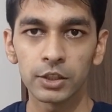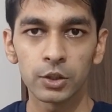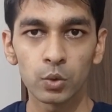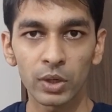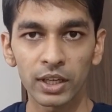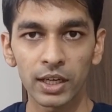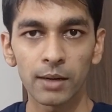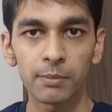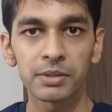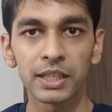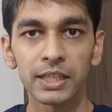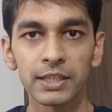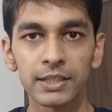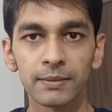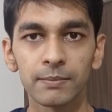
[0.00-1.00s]
you can
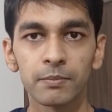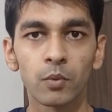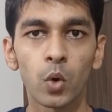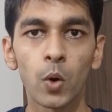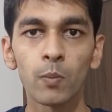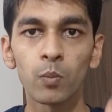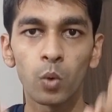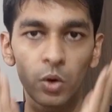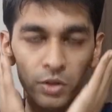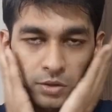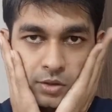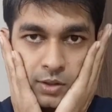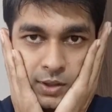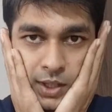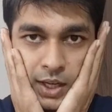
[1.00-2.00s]
apply some warm
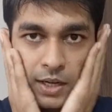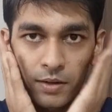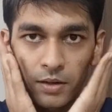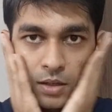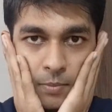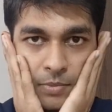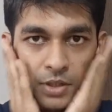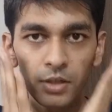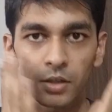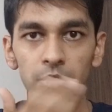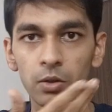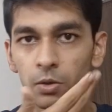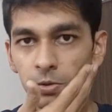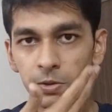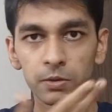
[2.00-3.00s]
water and rub it
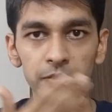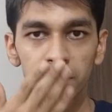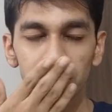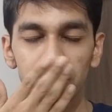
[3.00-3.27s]
across your